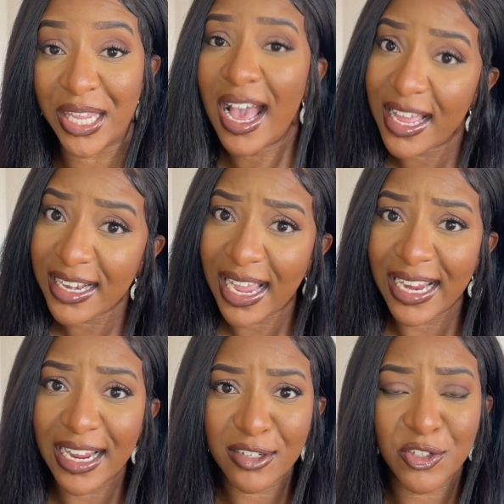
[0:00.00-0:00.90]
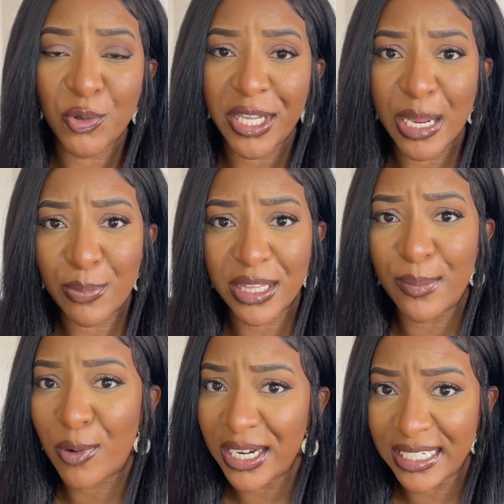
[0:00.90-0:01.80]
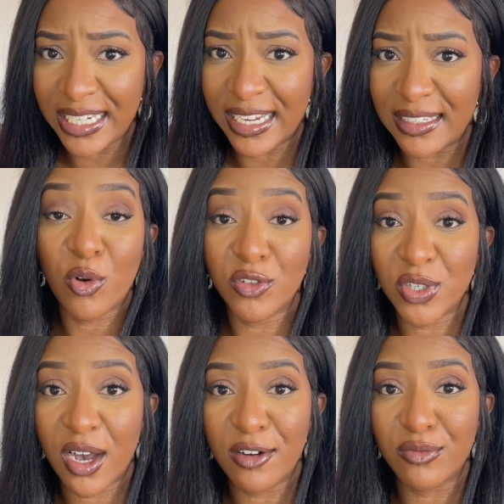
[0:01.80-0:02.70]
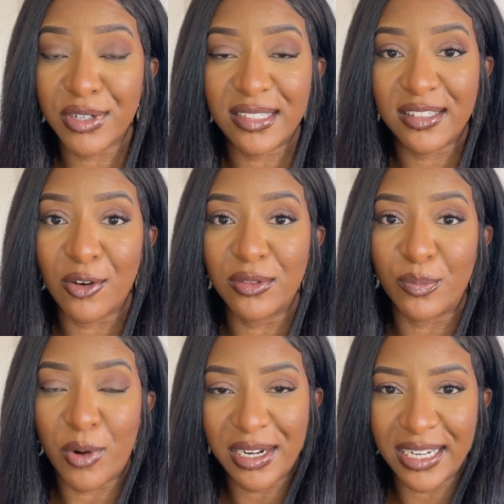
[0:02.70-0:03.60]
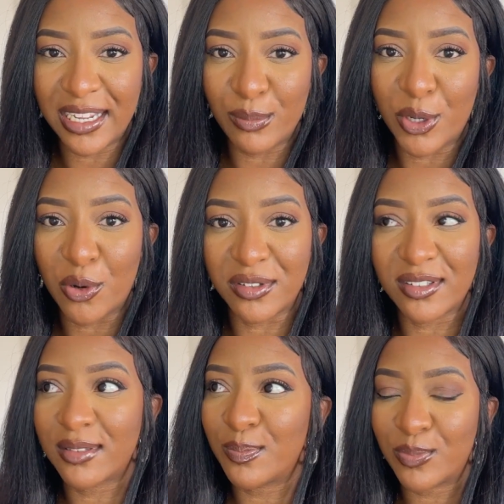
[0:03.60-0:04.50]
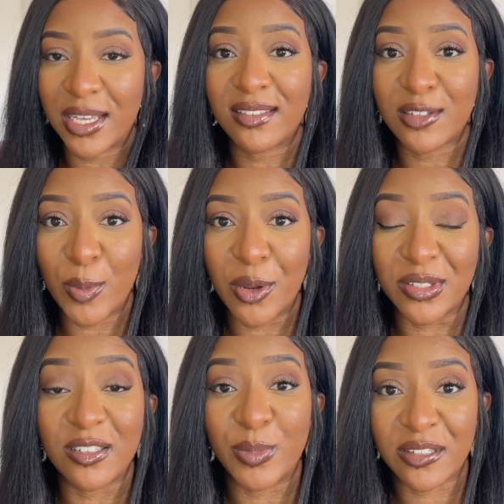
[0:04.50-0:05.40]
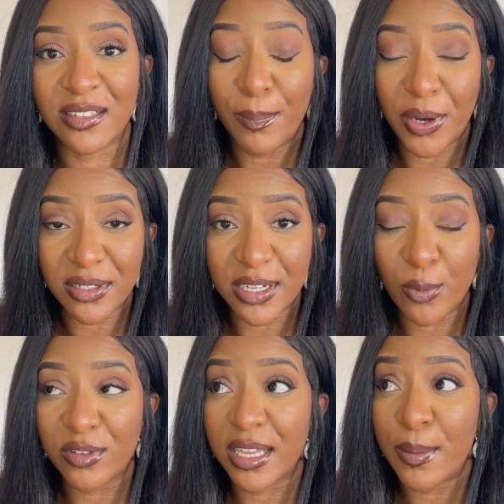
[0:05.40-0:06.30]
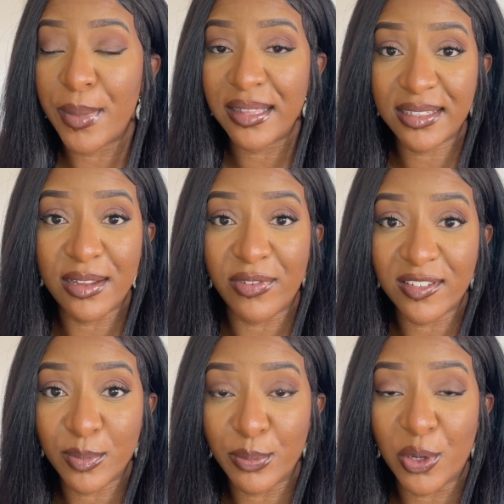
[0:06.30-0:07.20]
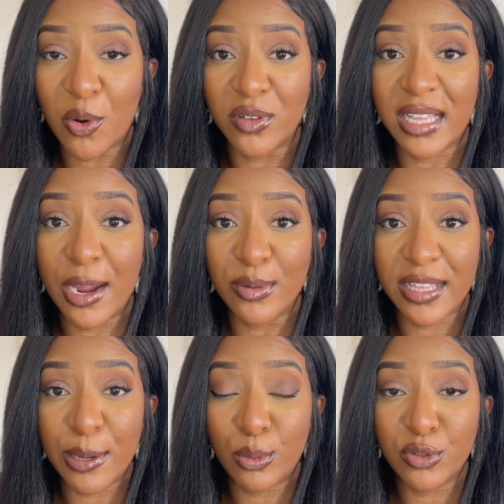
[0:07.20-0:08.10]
And I get to keep the branding kit. Of course, you can't resell the branding kit because that's someone else's business, but it was an amazing investment because I was able